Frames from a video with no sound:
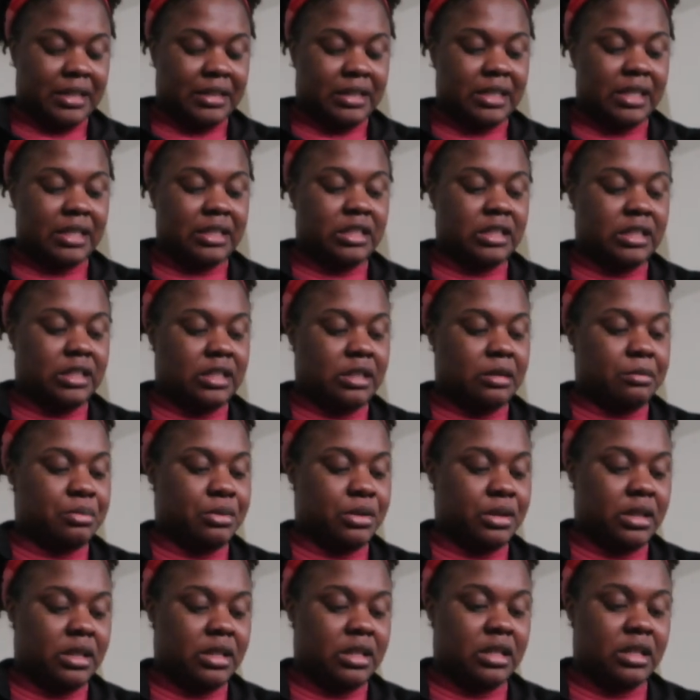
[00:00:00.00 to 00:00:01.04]
They said she did
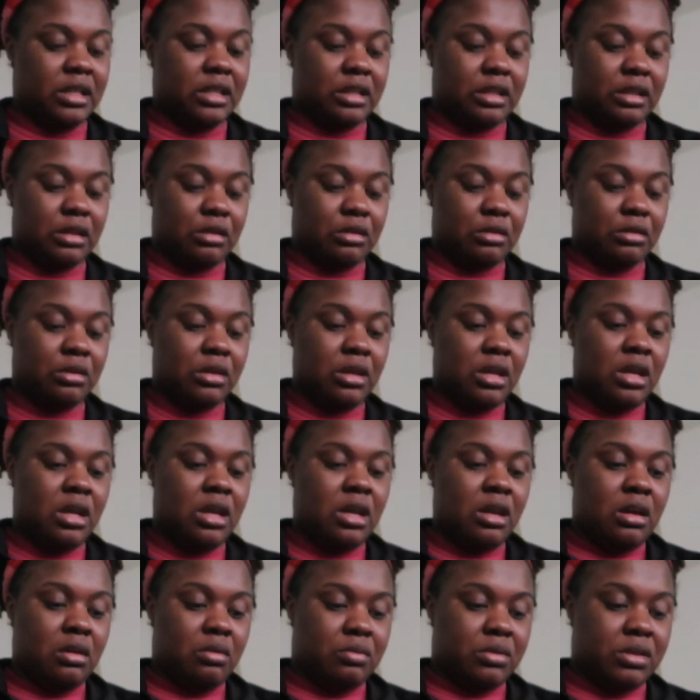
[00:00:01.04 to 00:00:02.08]
pretty good though,
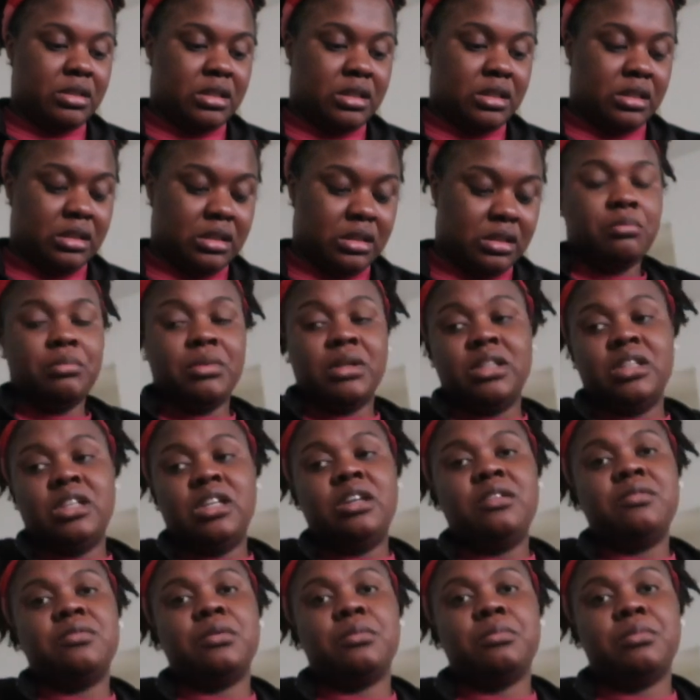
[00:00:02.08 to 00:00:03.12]
which is
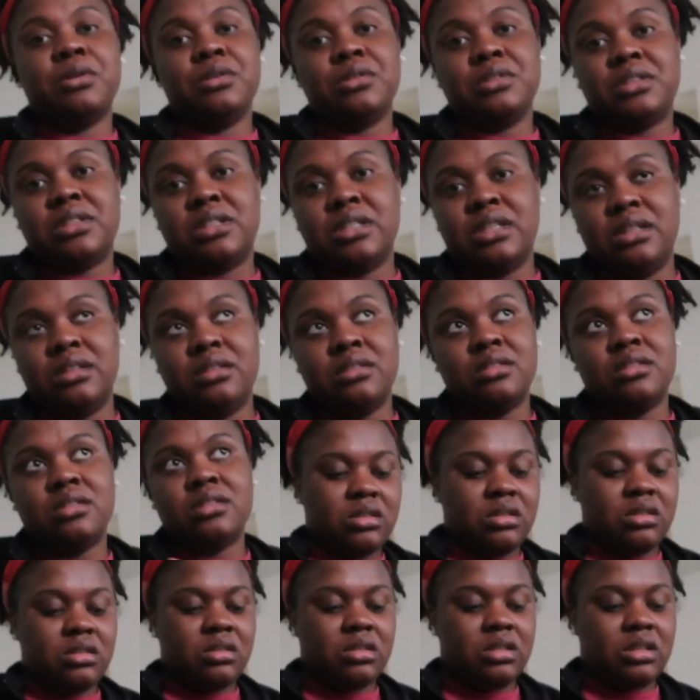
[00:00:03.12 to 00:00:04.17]
believable since
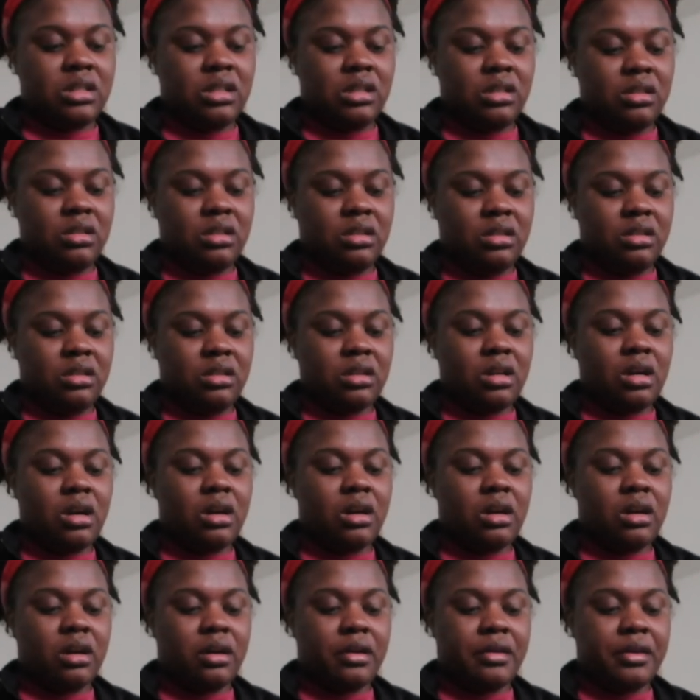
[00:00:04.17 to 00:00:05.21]
she,
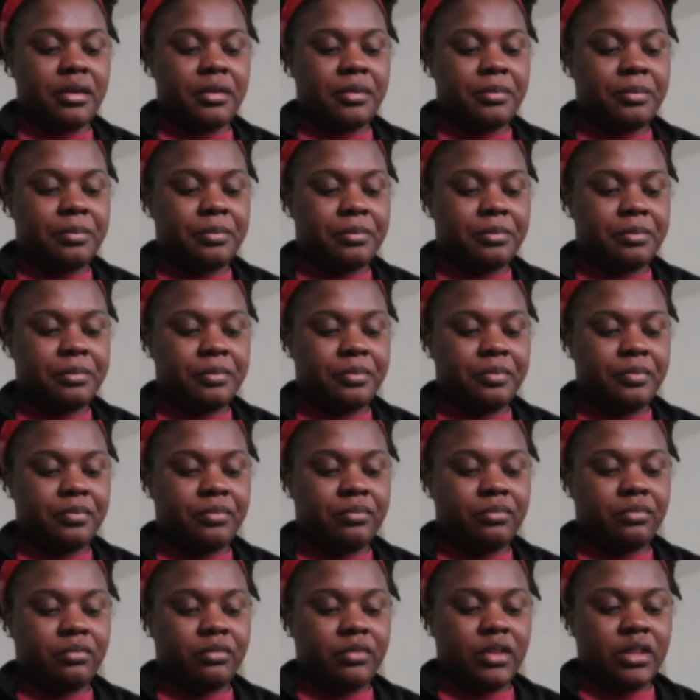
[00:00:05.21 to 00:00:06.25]
uh,
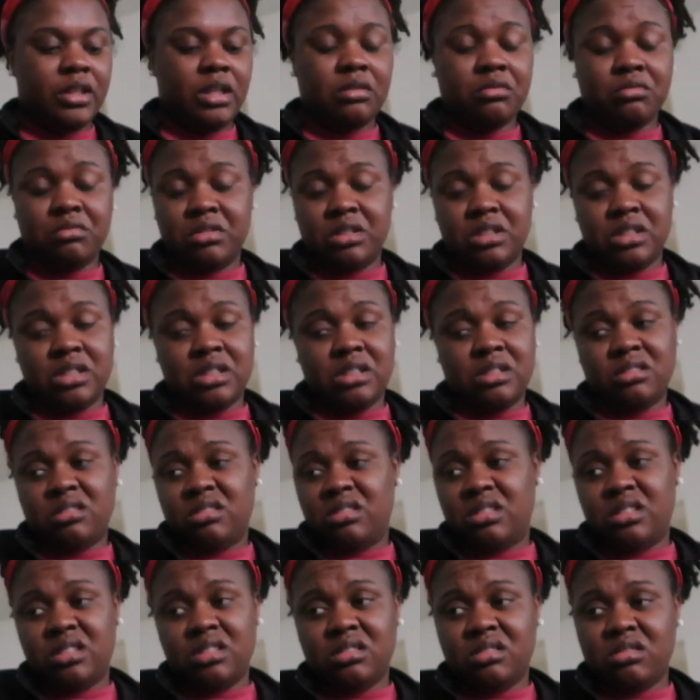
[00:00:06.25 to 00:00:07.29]
was
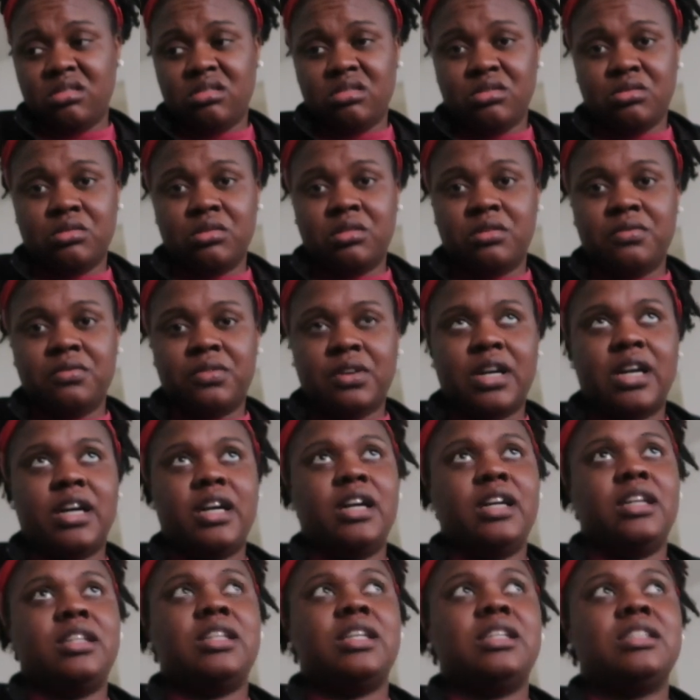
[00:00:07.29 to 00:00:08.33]
still doing
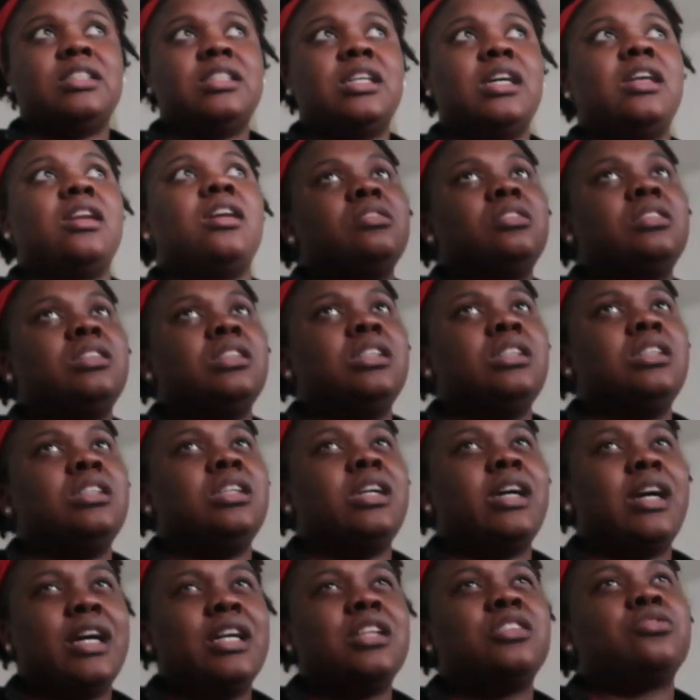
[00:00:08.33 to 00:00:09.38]
fine. They said
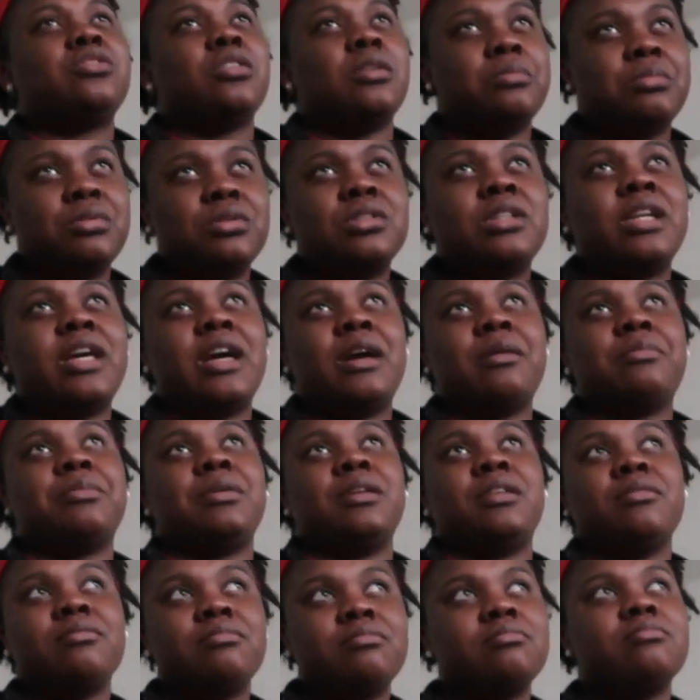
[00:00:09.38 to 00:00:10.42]
she had trouble
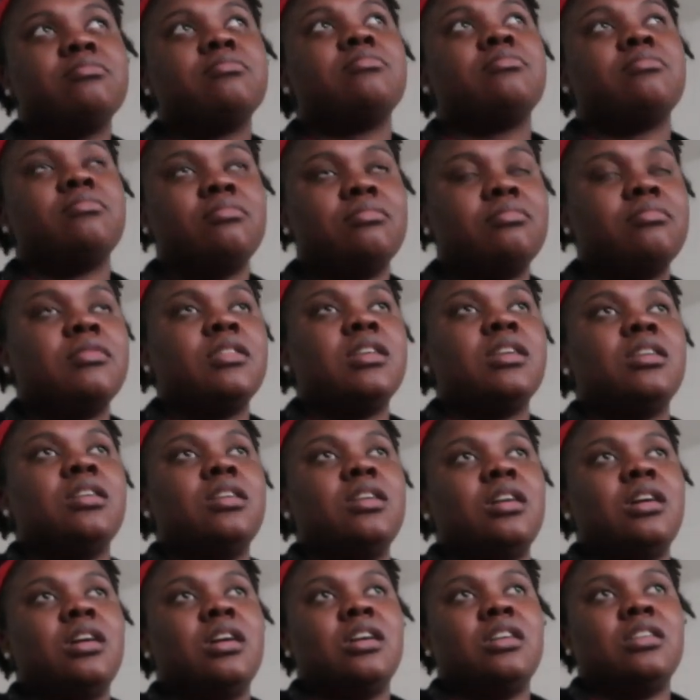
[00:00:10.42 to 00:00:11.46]
napping
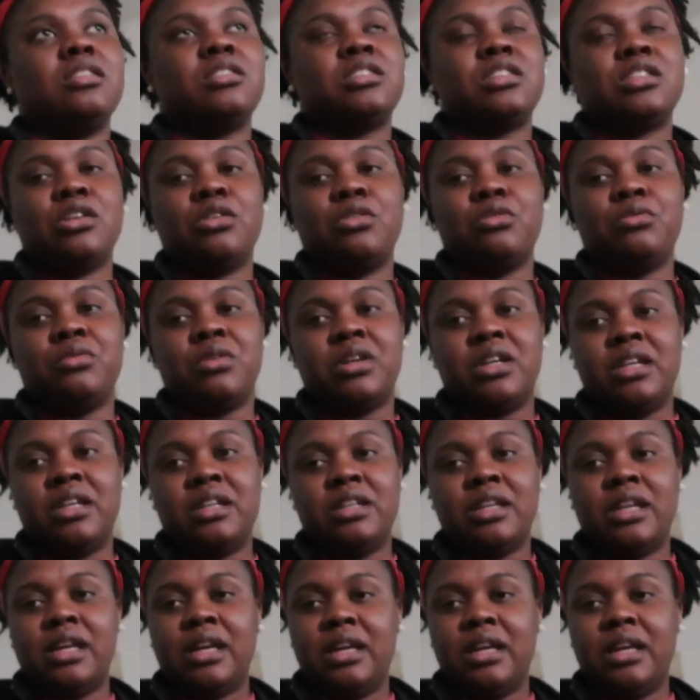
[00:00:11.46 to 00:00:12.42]
uh, so when